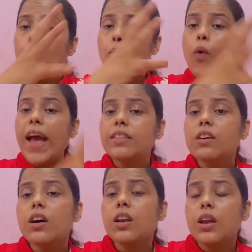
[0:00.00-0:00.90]

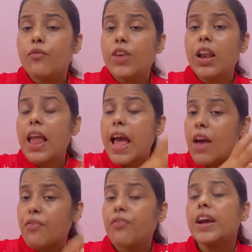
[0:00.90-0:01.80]
Weather will
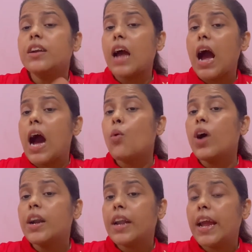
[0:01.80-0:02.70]
affect
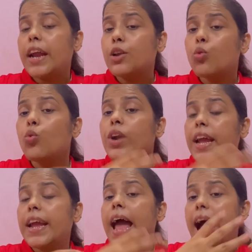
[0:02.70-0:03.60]
our
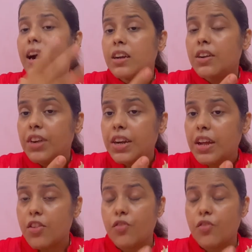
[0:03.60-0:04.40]
day-to-day activities.